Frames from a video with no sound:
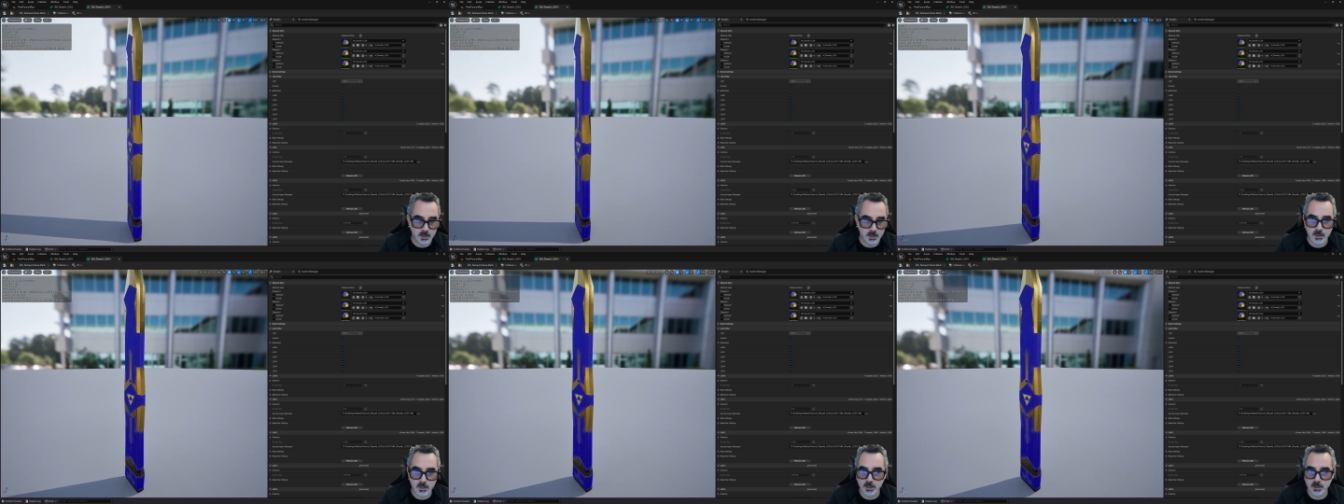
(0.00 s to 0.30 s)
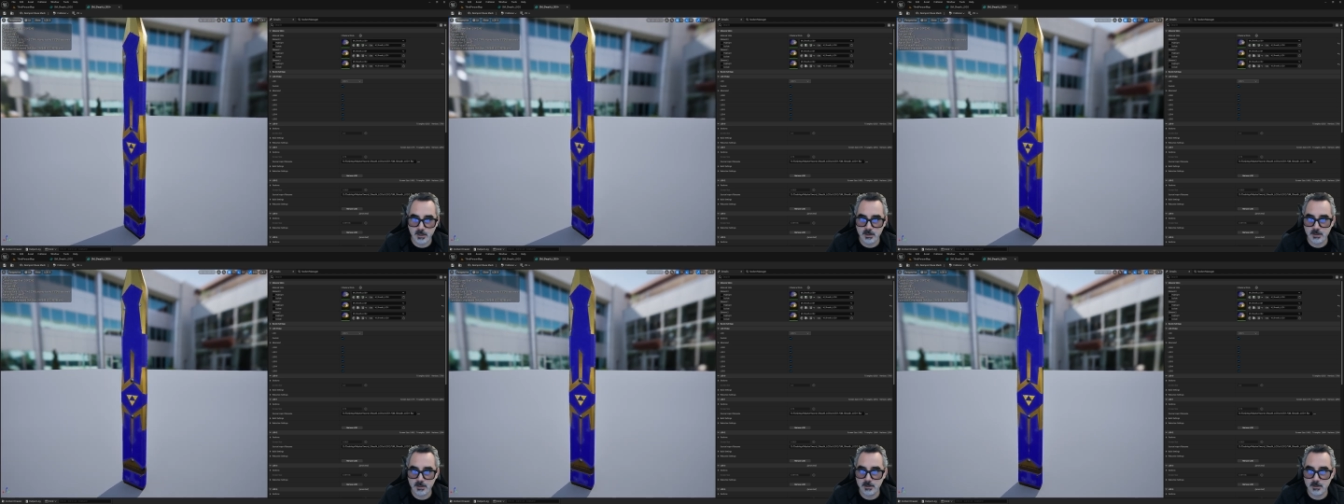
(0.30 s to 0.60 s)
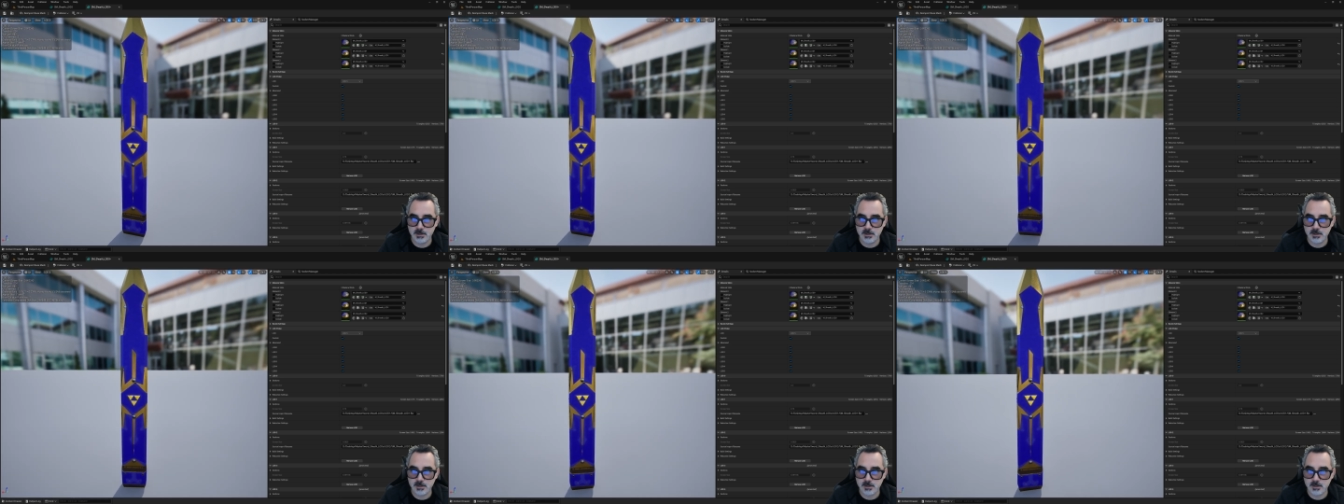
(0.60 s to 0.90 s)

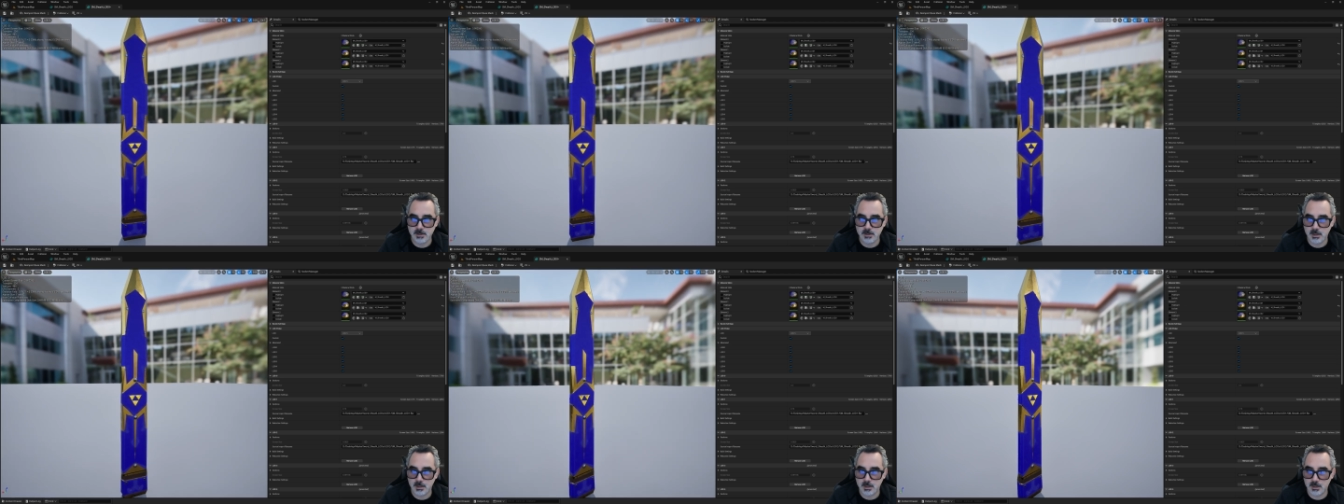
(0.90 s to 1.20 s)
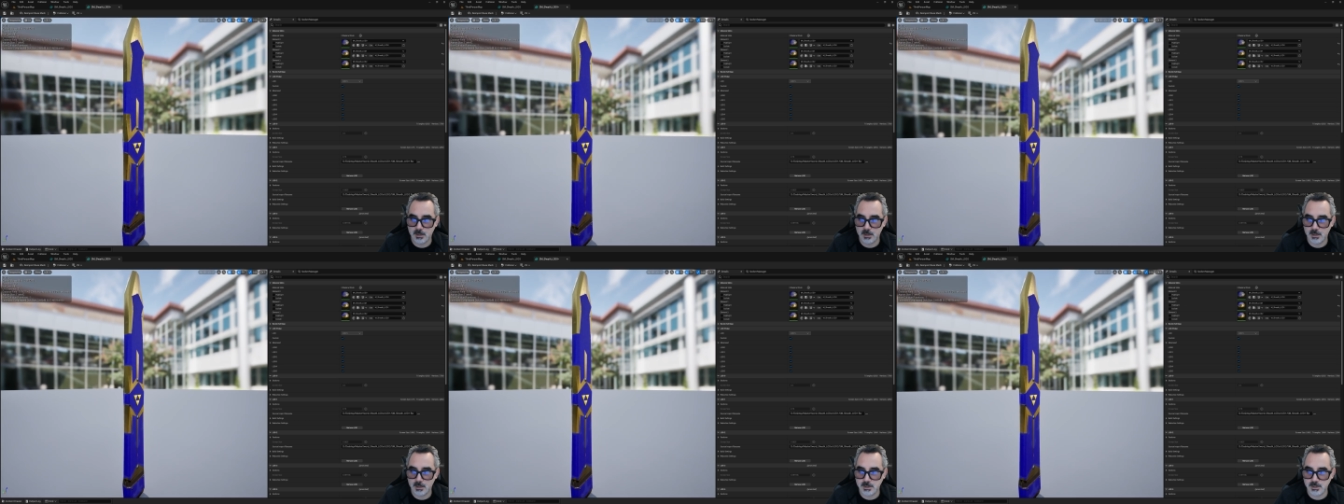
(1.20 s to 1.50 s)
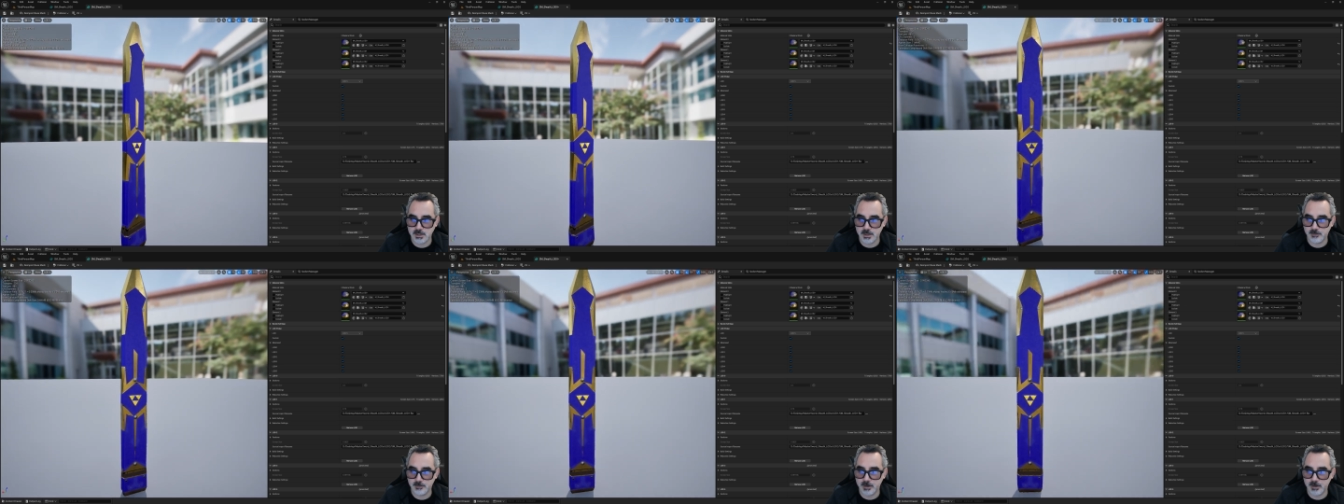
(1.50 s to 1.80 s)
is
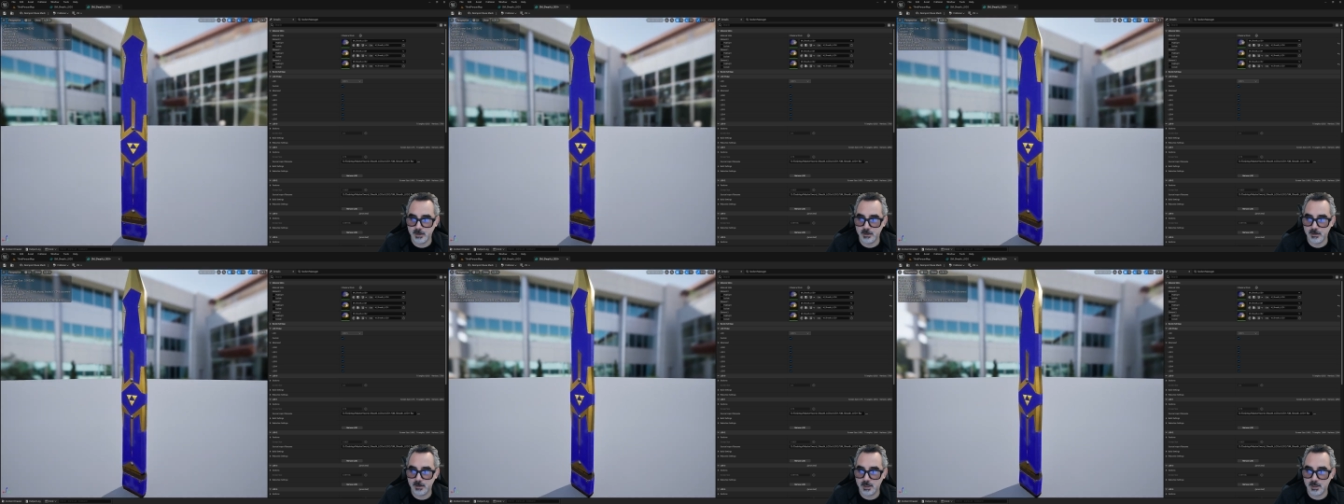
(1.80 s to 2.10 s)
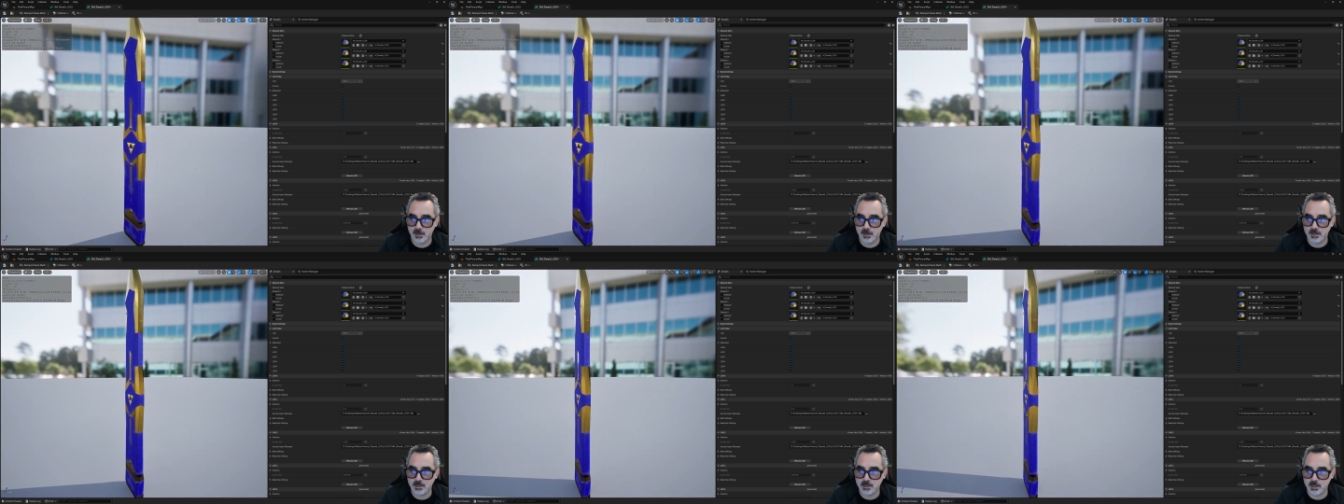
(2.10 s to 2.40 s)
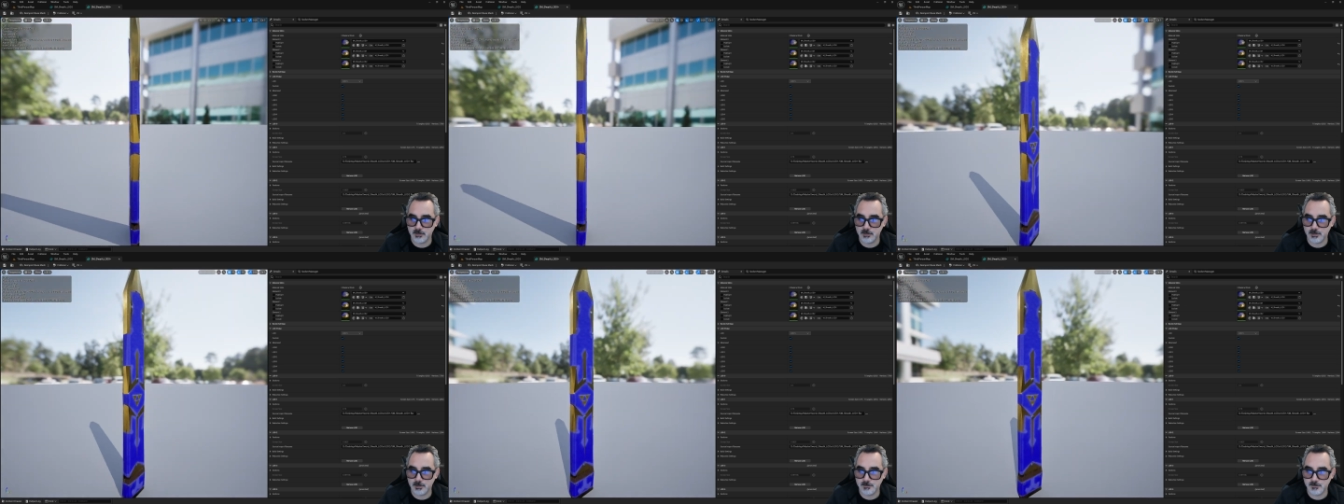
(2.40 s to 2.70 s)
generated at this
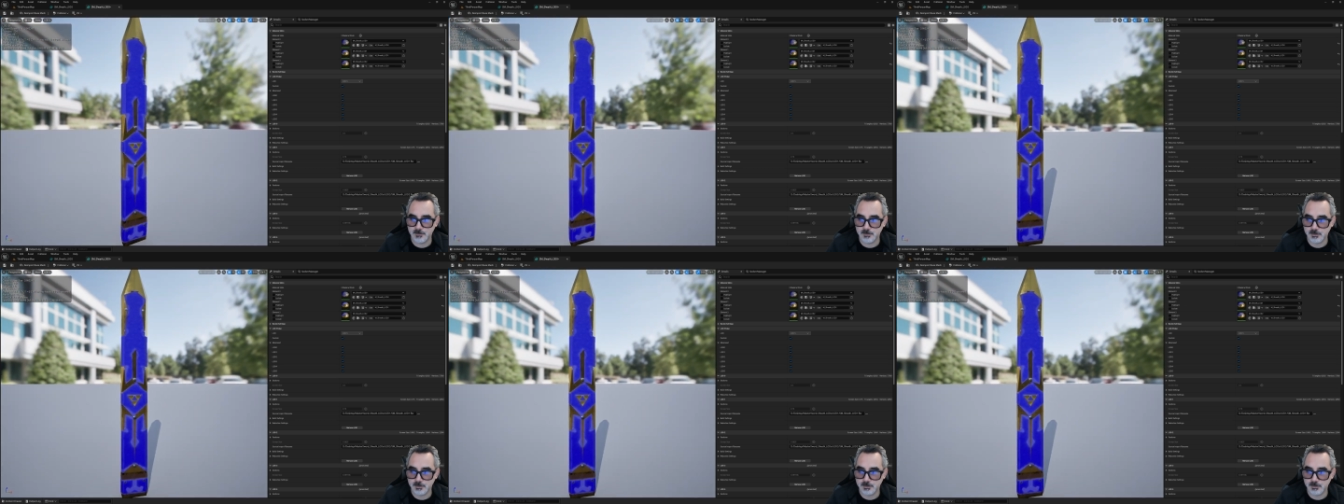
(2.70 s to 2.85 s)
level.